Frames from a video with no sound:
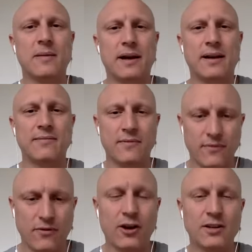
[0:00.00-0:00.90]
I
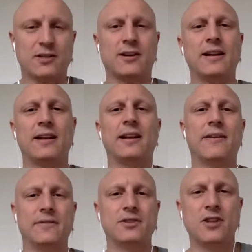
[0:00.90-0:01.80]
voluntarily
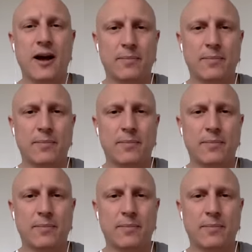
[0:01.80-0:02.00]
left the job